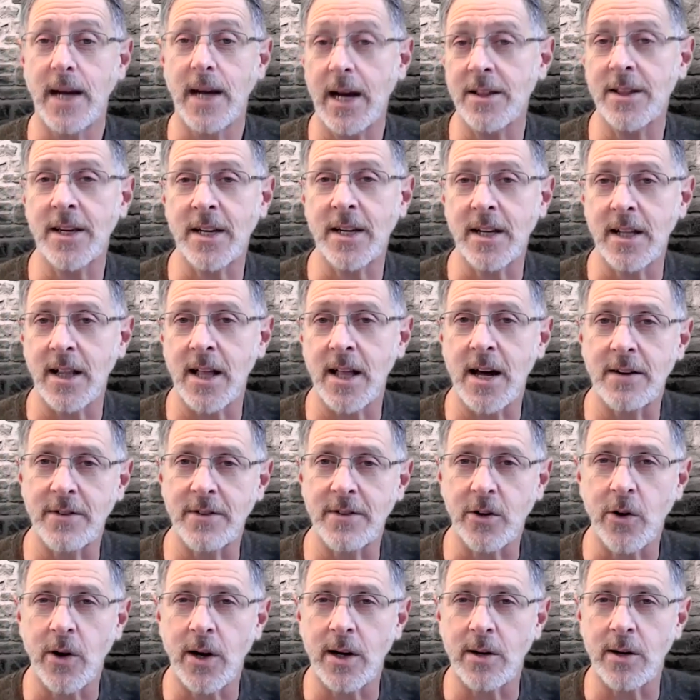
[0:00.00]
I think a lot of
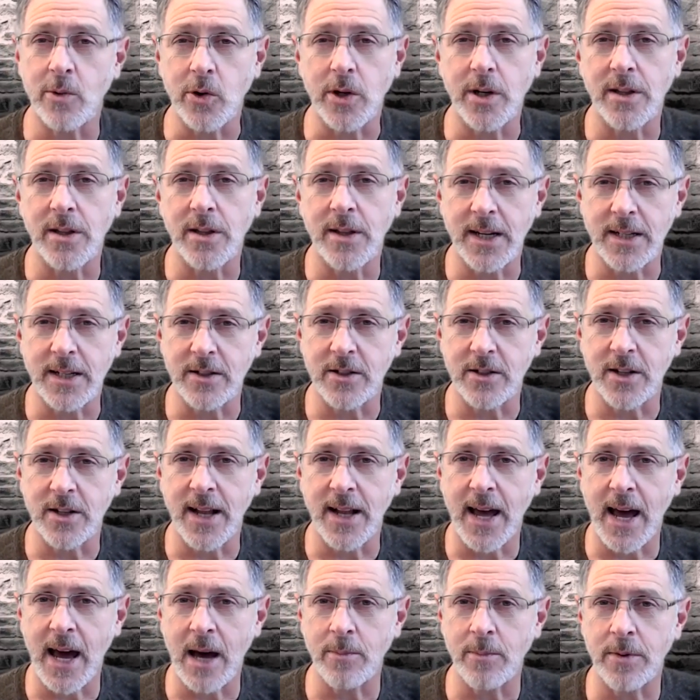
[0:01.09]
incredible good things can
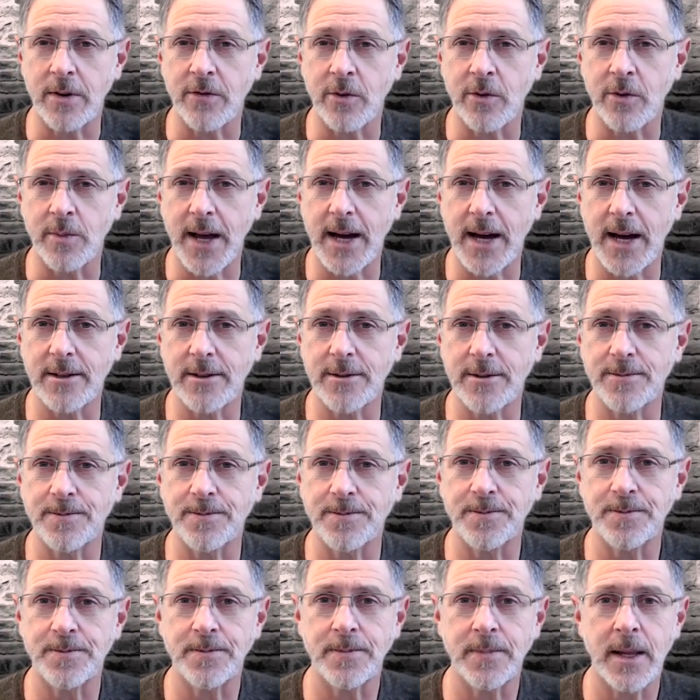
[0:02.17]
happen from that.
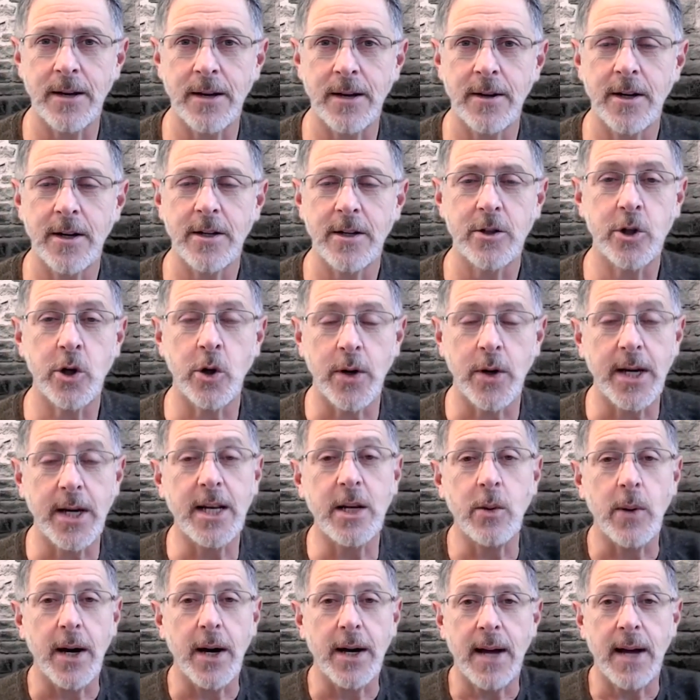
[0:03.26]
So
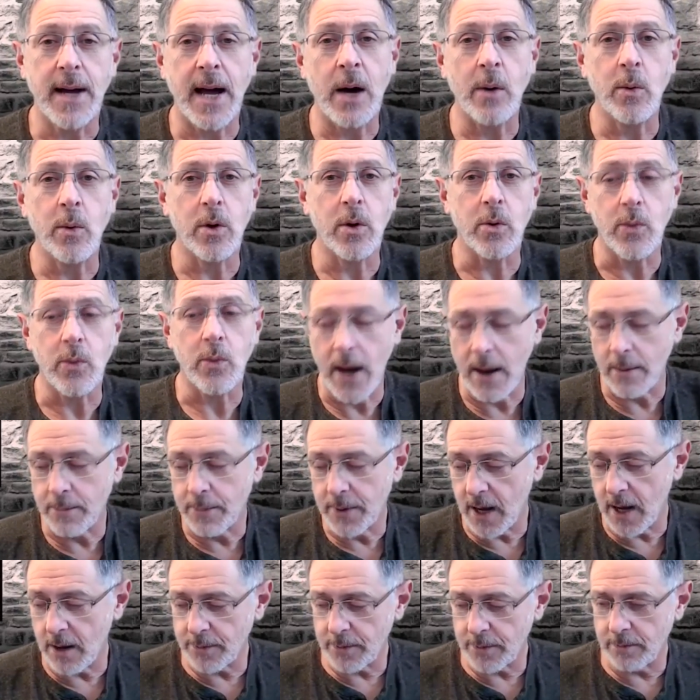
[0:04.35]
anyway, I will wrap
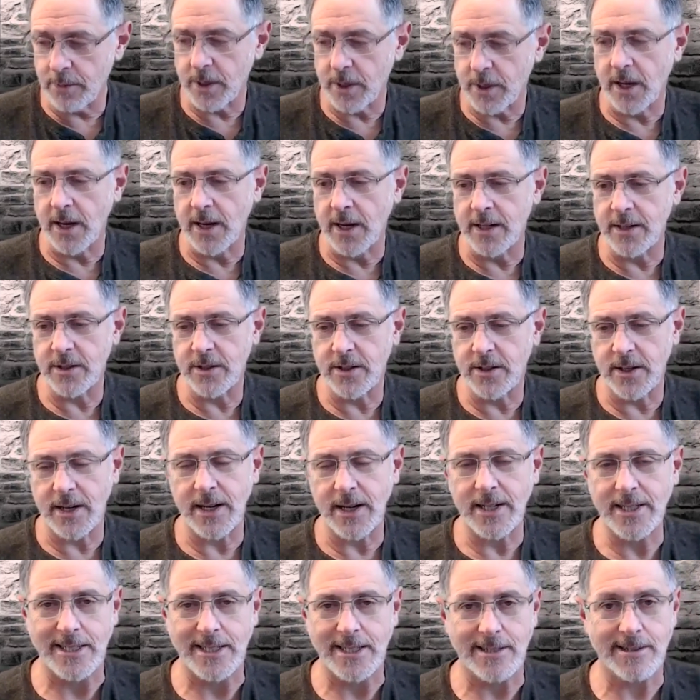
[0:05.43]
it up because
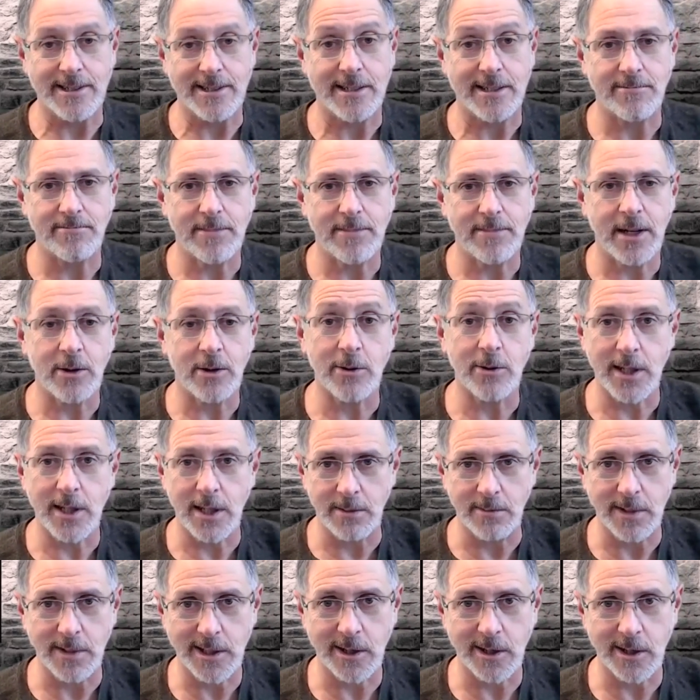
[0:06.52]
I really
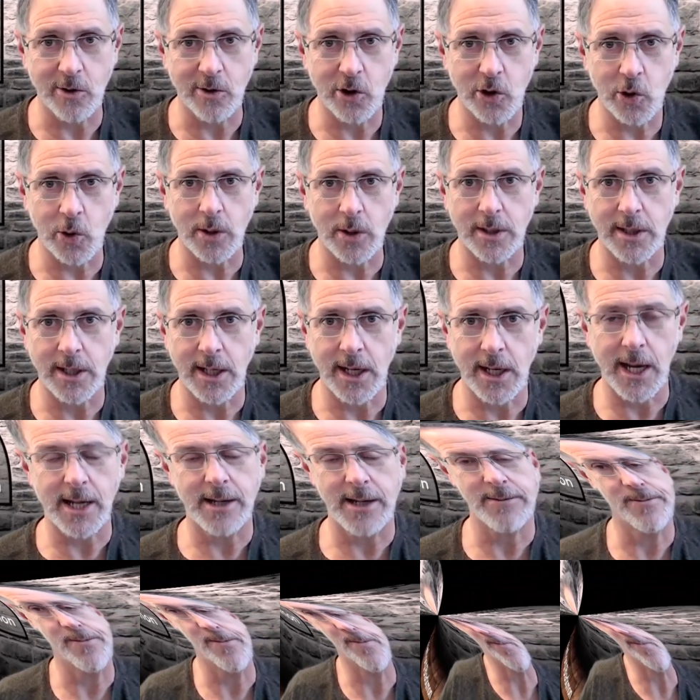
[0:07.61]
meant to go short today.